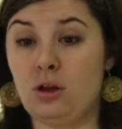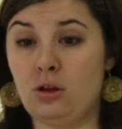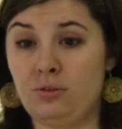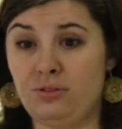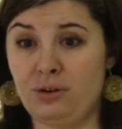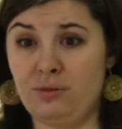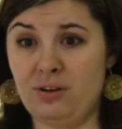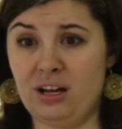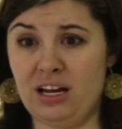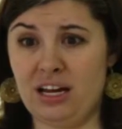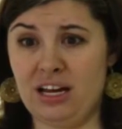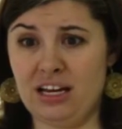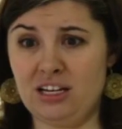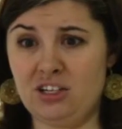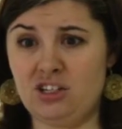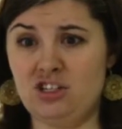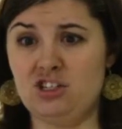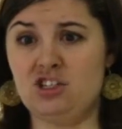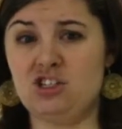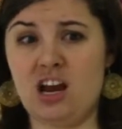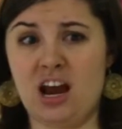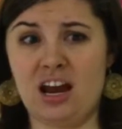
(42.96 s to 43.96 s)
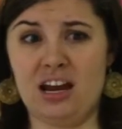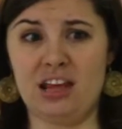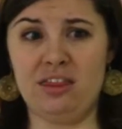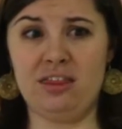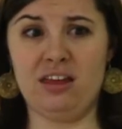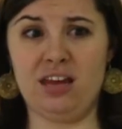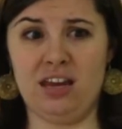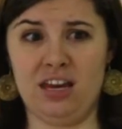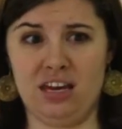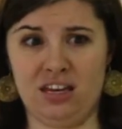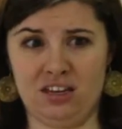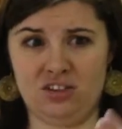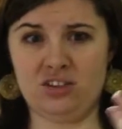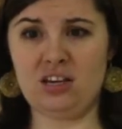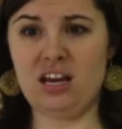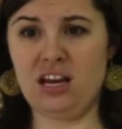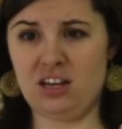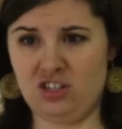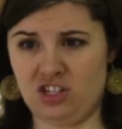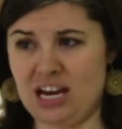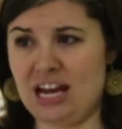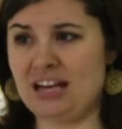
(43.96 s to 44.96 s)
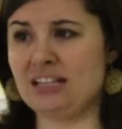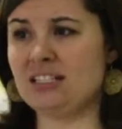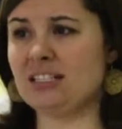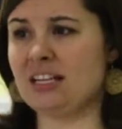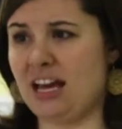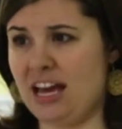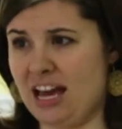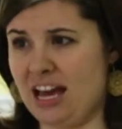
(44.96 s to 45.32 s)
right level of demand, which means